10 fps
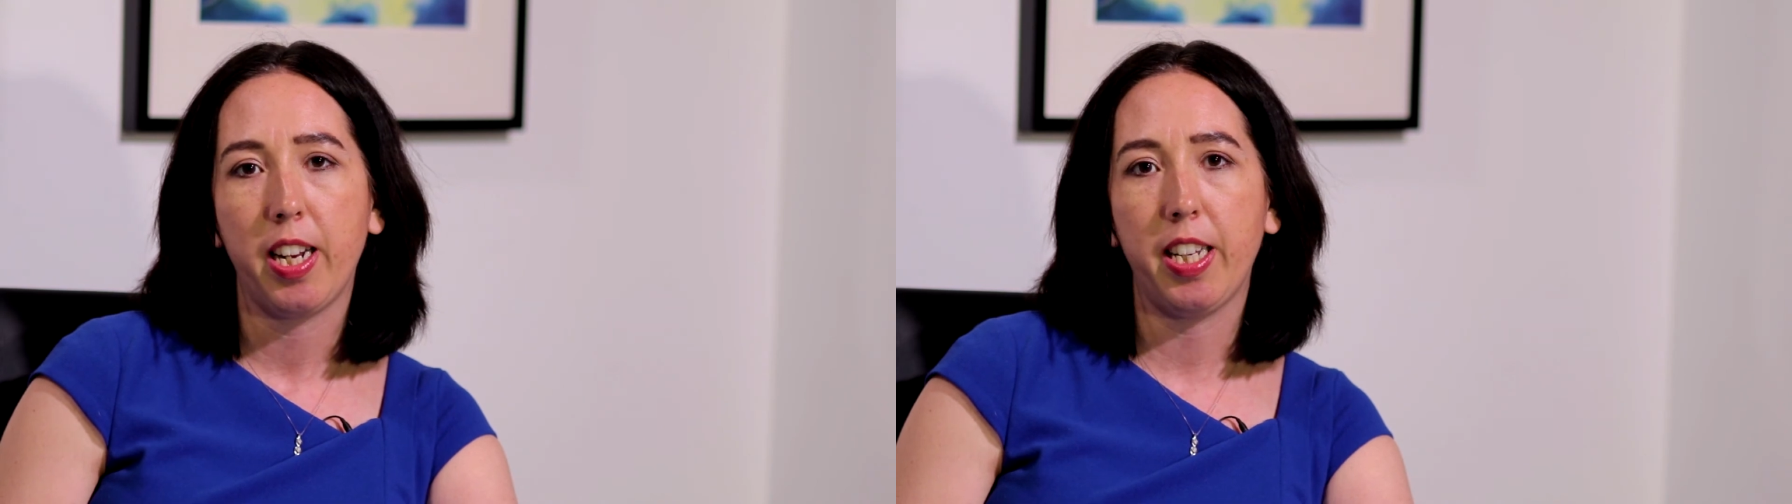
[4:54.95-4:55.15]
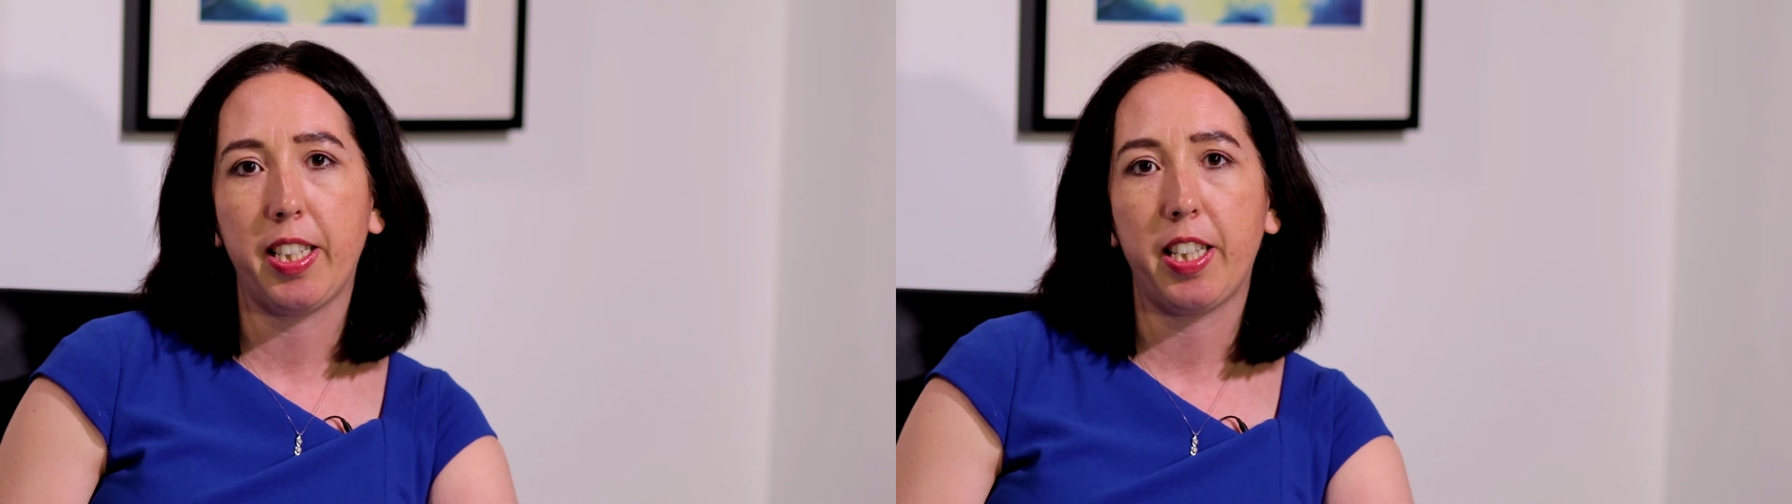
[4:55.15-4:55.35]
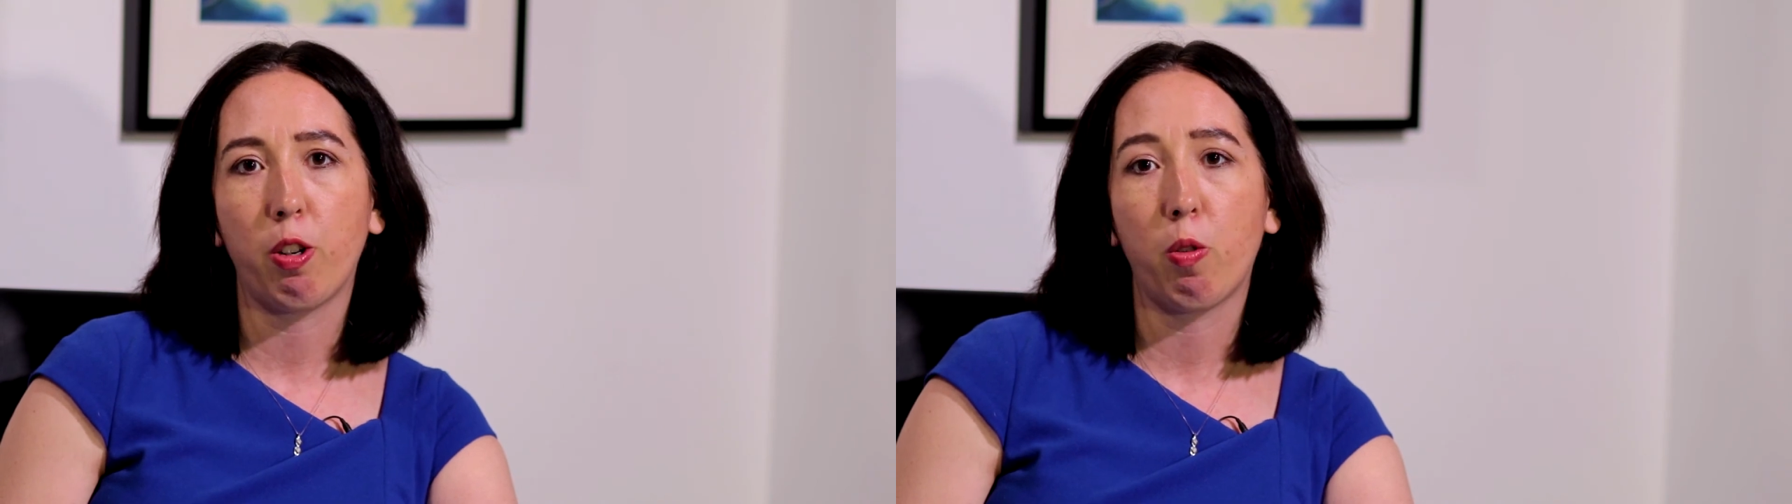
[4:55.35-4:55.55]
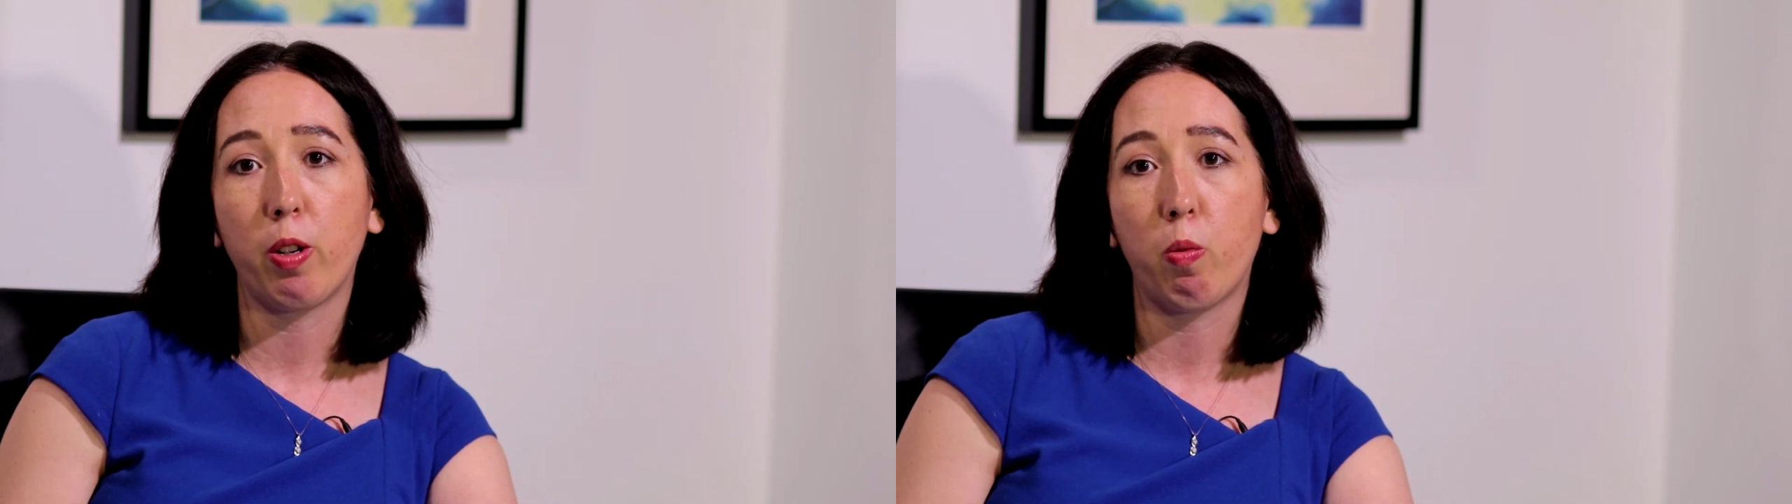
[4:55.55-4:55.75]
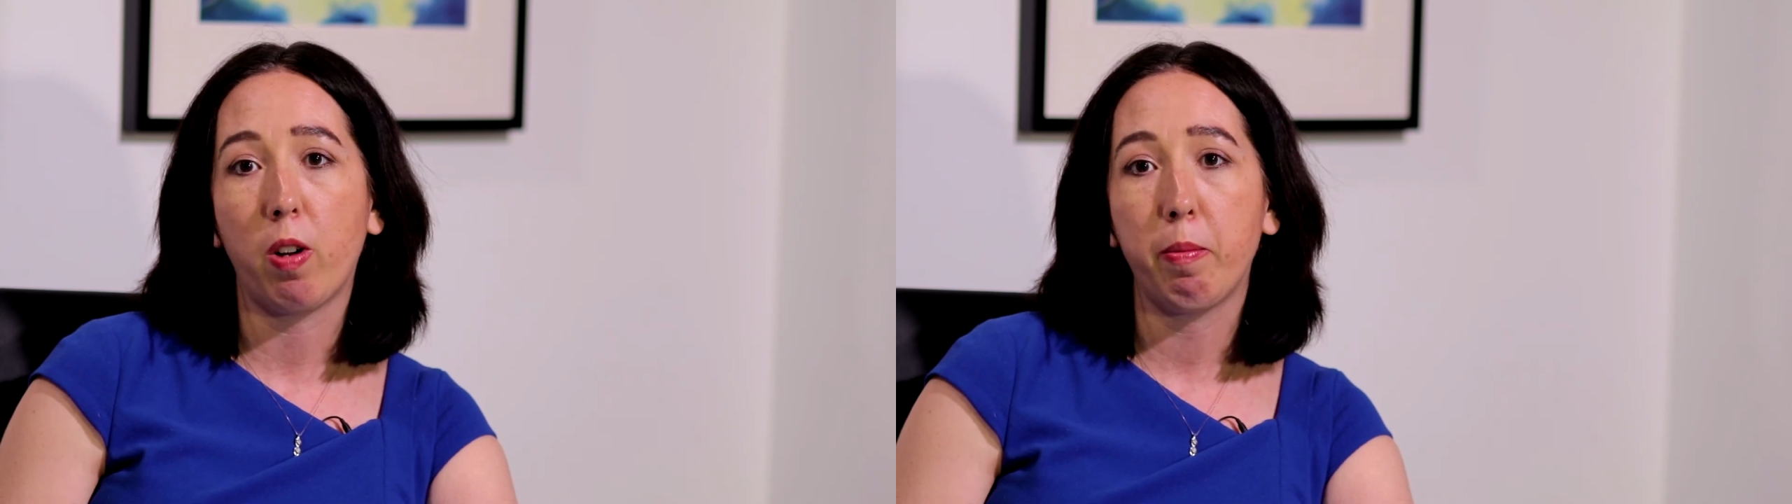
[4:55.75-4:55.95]
is they're
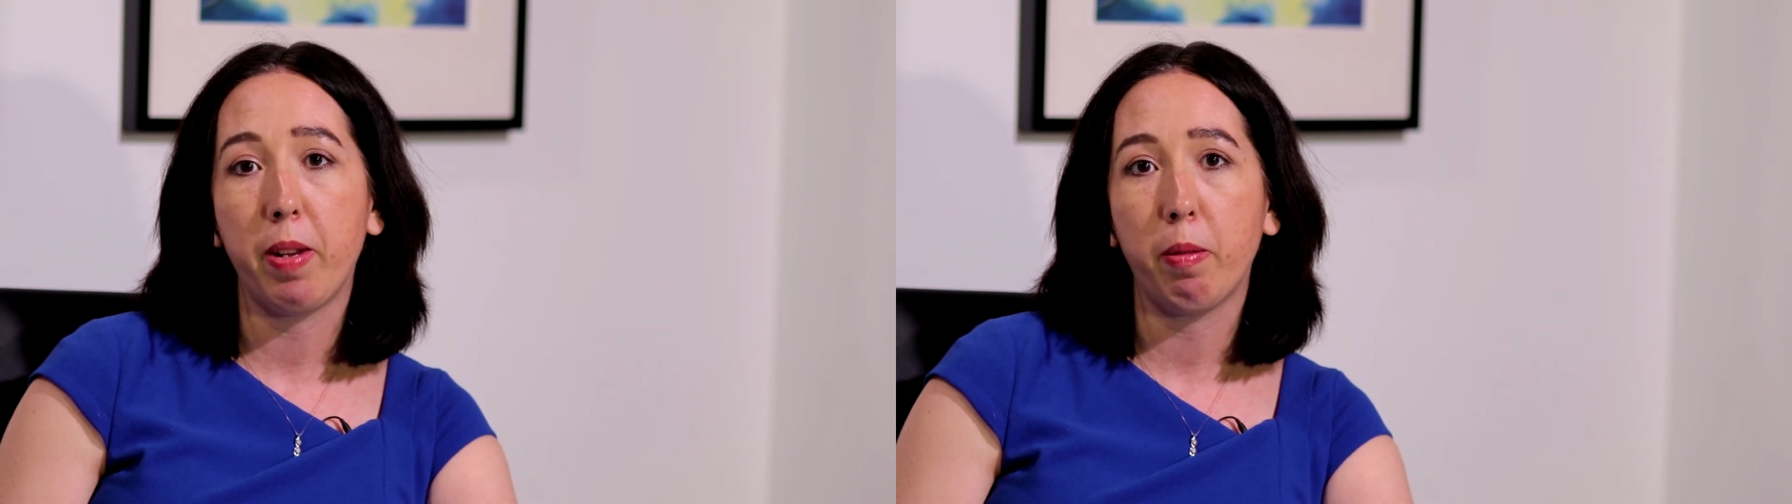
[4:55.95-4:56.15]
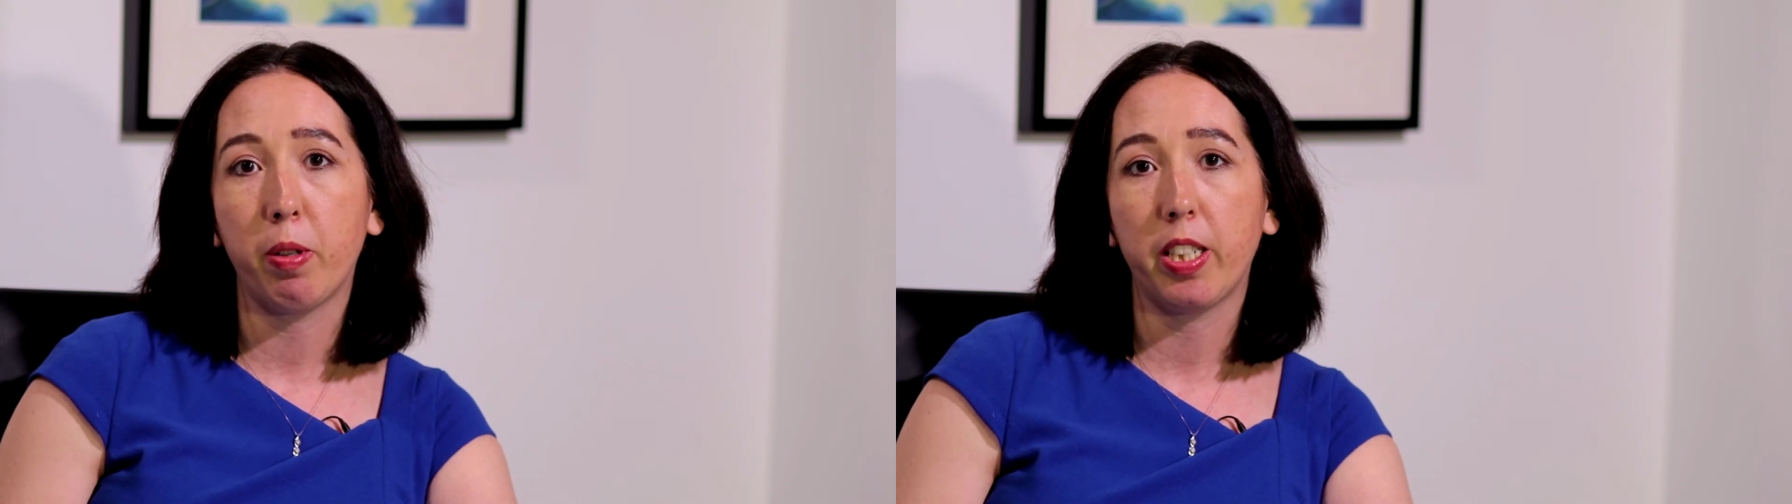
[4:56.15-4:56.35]
going to want to be able